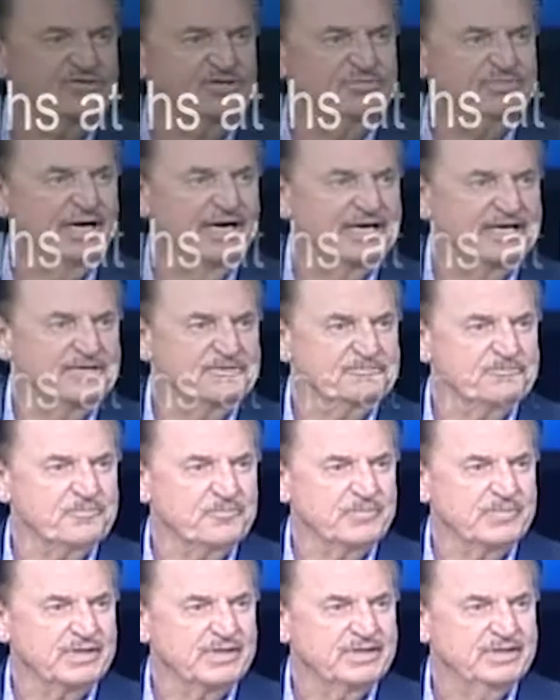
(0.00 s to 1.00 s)
about it.
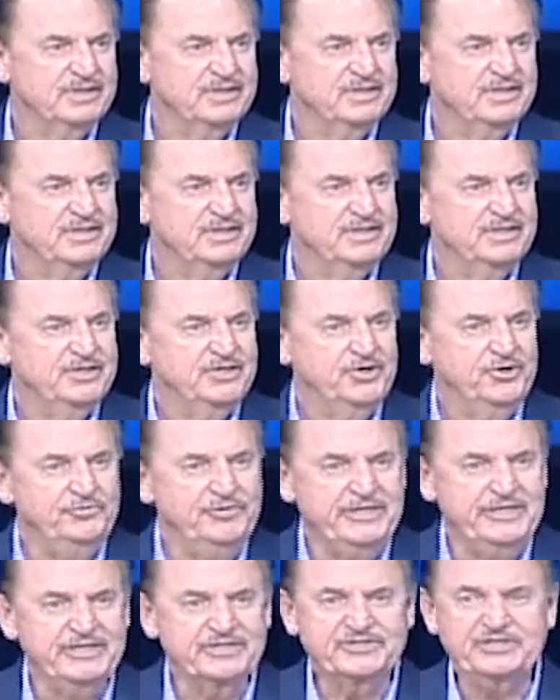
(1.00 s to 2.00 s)
You
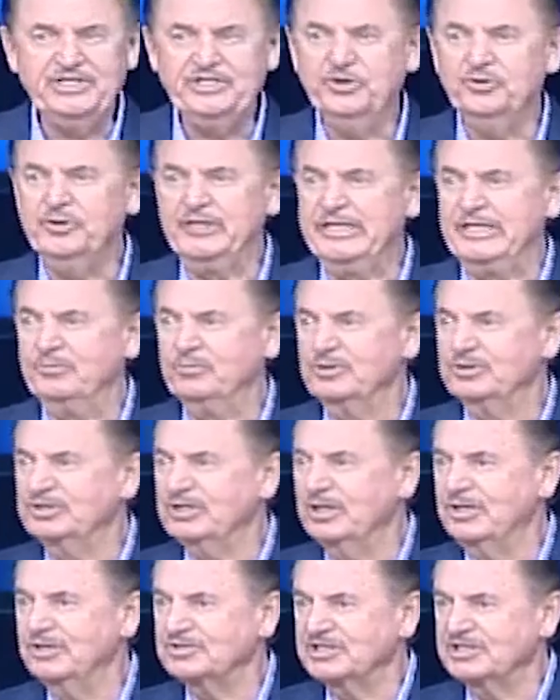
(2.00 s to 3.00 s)
need to see your end
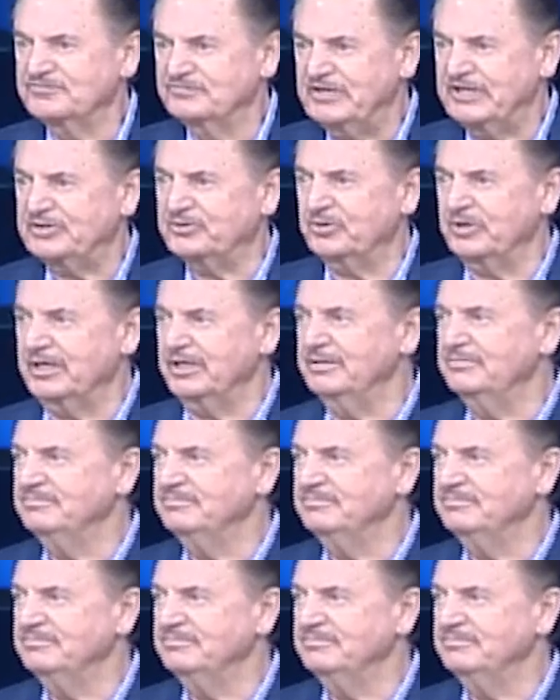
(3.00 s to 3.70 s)
results as victory.